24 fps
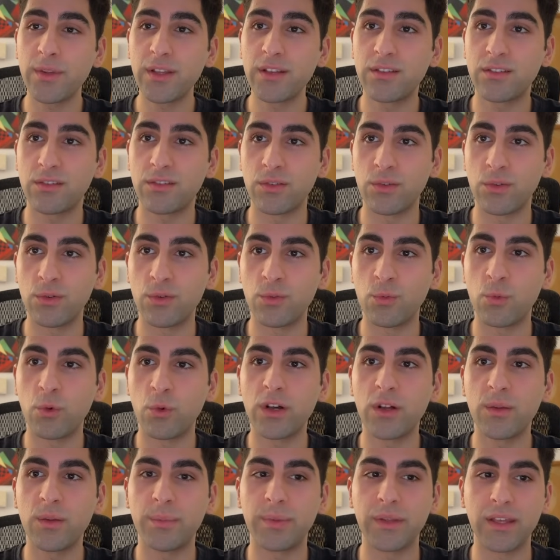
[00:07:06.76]
soon
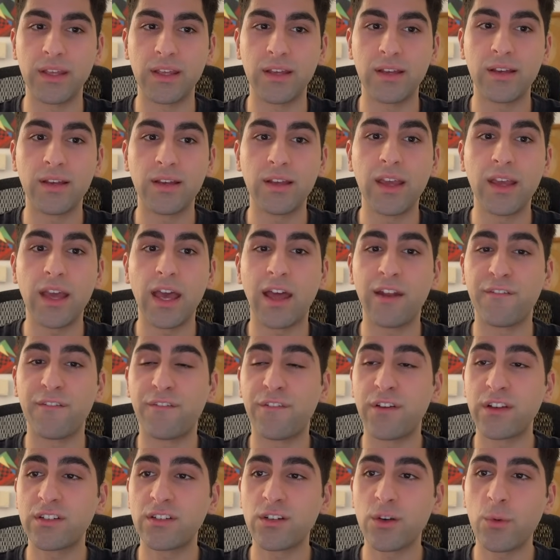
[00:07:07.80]
will be, and
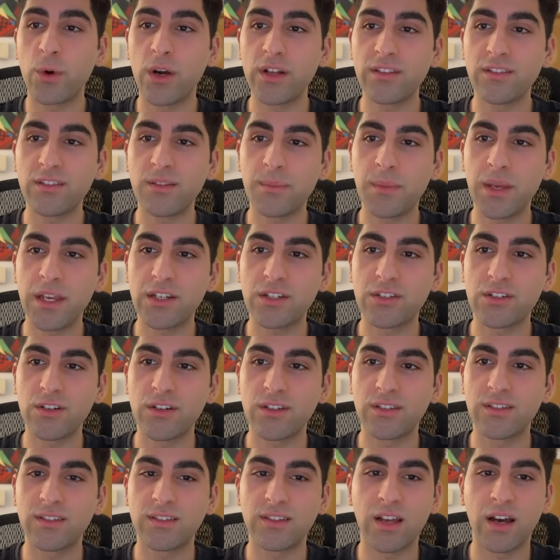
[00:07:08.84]
Fischer wants to make sure
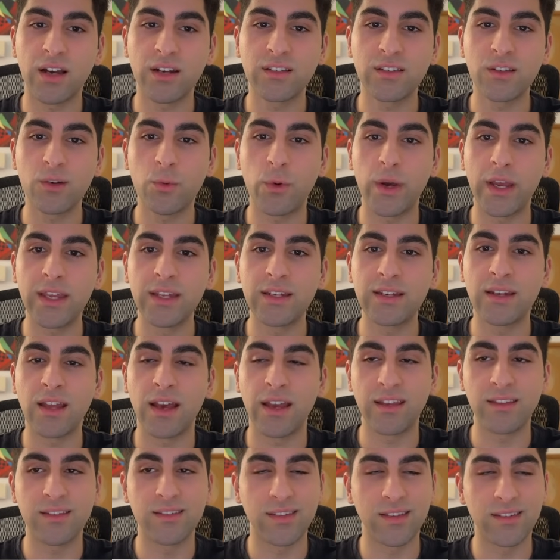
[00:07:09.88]
it's tucked away
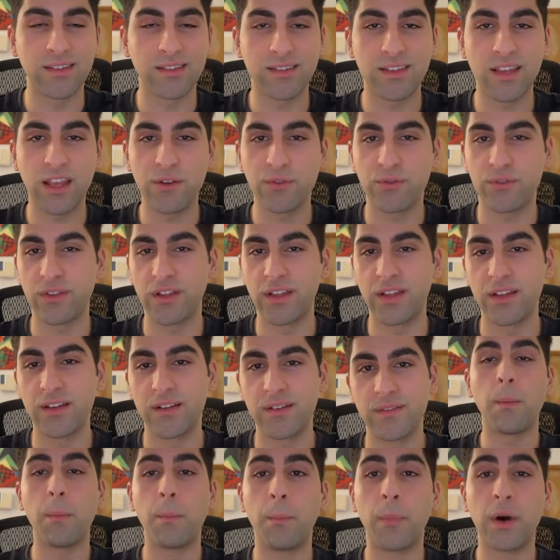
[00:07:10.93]
nice and safely.
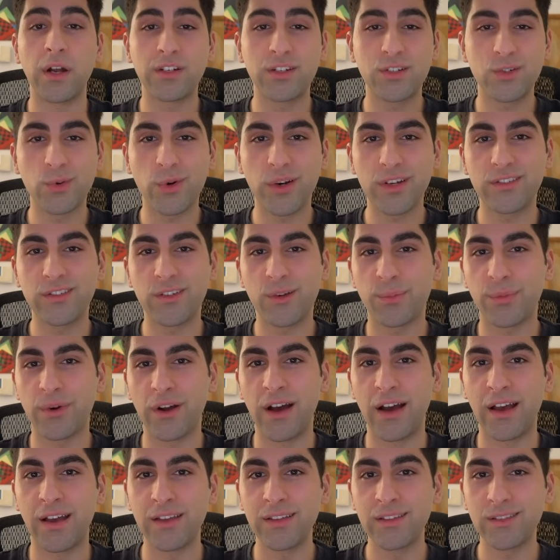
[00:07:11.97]
Much to our
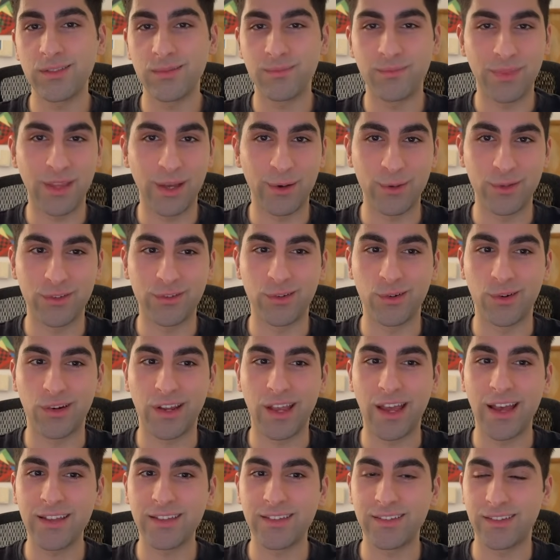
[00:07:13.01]
surprise, that was
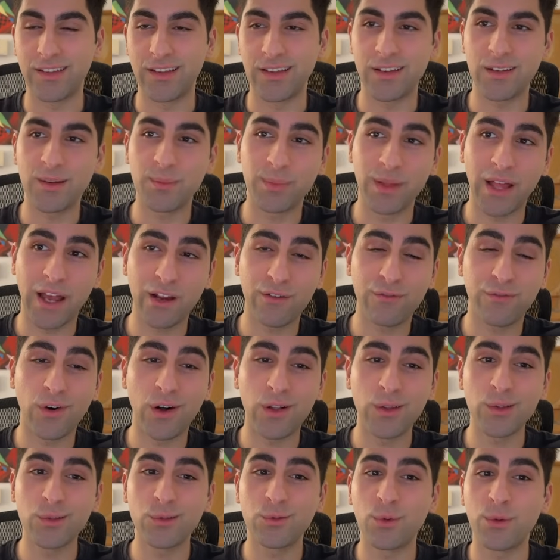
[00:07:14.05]
sarcastic, black
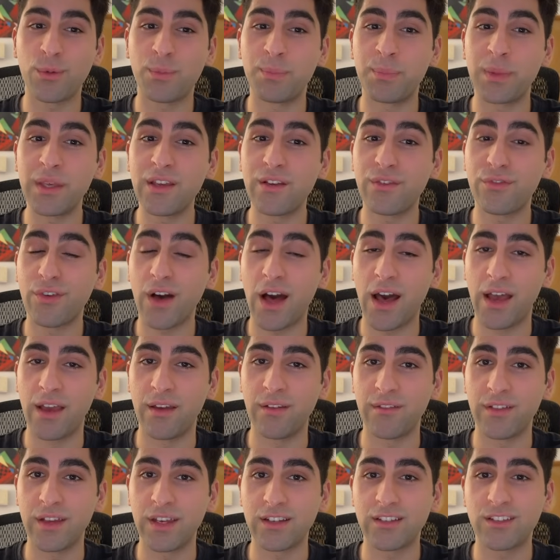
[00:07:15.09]
follows with b5,
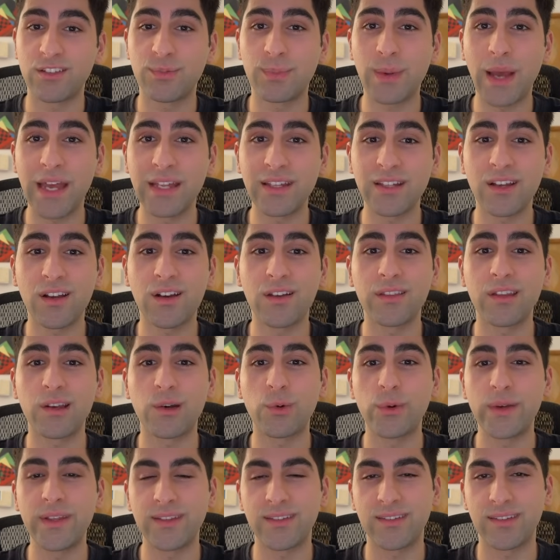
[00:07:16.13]
expanding on the
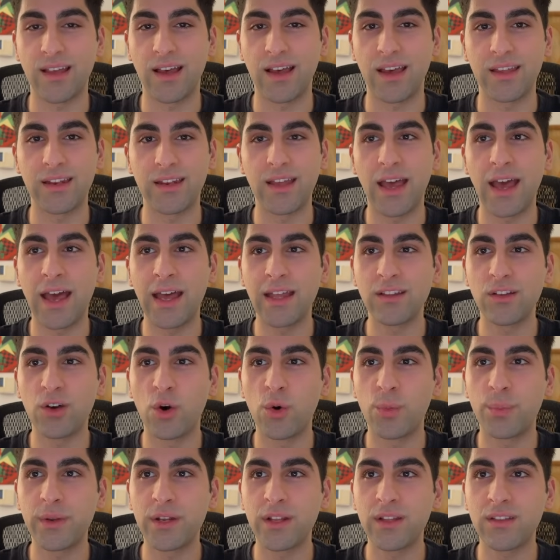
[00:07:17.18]
queen side, and
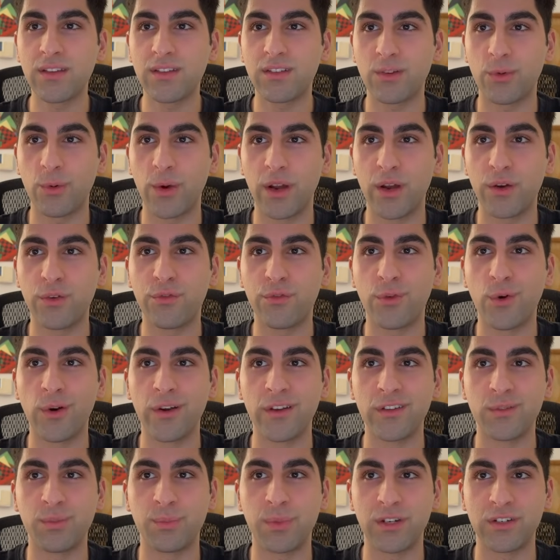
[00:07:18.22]
opening the square for
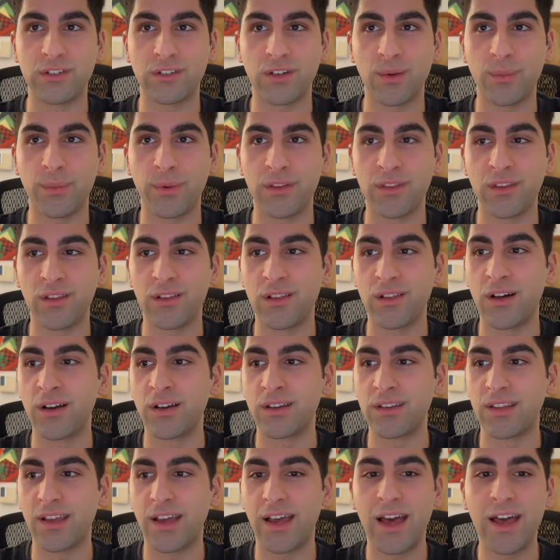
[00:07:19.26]
his bishop on the
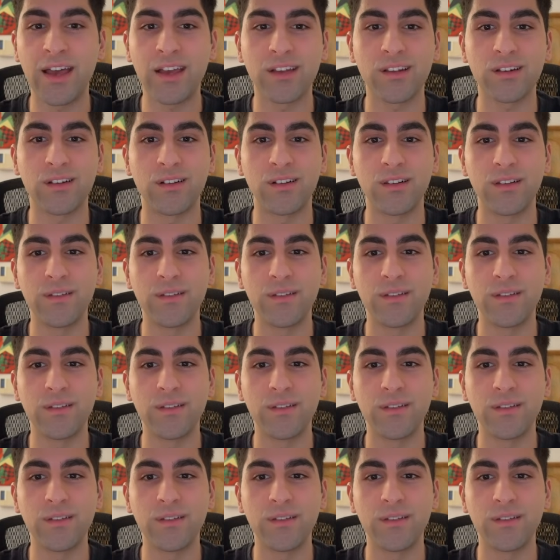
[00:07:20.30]
long diagonal.